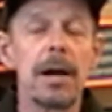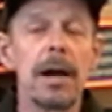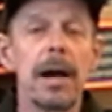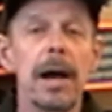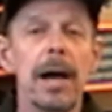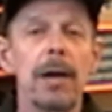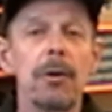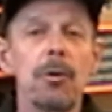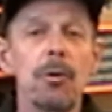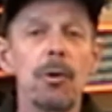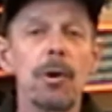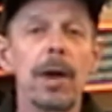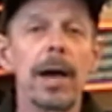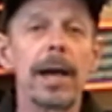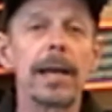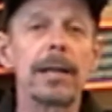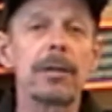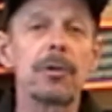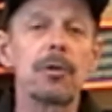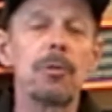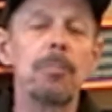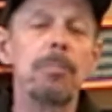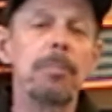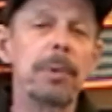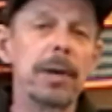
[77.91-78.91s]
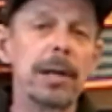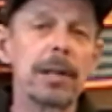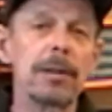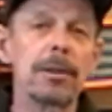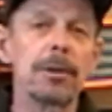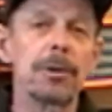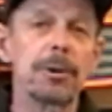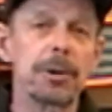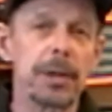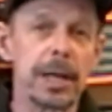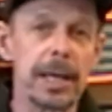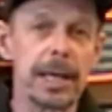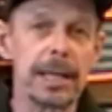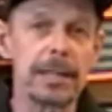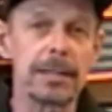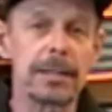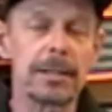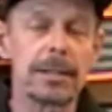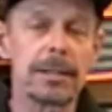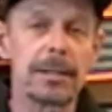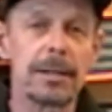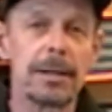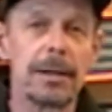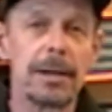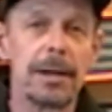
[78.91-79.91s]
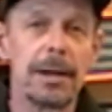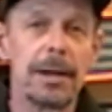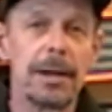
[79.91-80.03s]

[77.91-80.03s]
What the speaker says: and who like to build things,